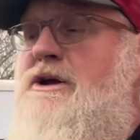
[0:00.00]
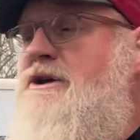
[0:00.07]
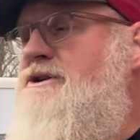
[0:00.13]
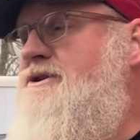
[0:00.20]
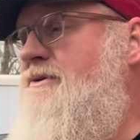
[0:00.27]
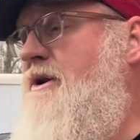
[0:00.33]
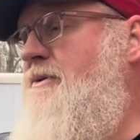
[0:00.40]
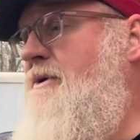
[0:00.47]

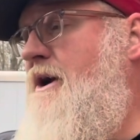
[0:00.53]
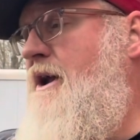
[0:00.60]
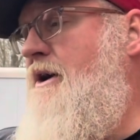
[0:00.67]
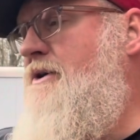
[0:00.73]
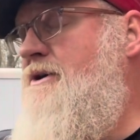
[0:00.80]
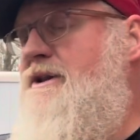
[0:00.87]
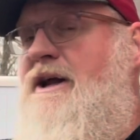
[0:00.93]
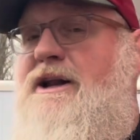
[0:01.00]
So anyway, I
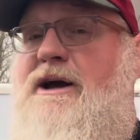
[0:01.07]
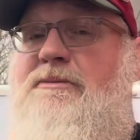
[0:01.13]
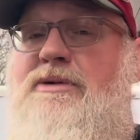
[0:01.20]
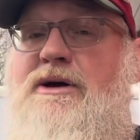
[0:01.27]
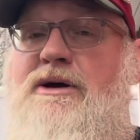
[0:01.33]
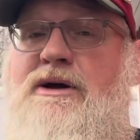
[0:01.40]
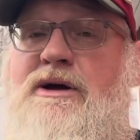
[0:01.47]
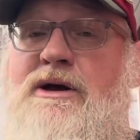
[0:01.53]
hooked that up.
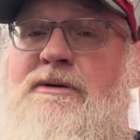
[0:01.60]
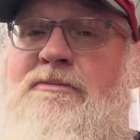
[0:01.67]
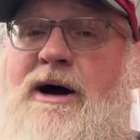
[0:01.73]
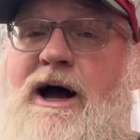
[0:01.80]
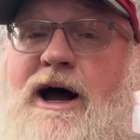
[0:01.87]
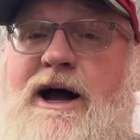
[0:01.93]
My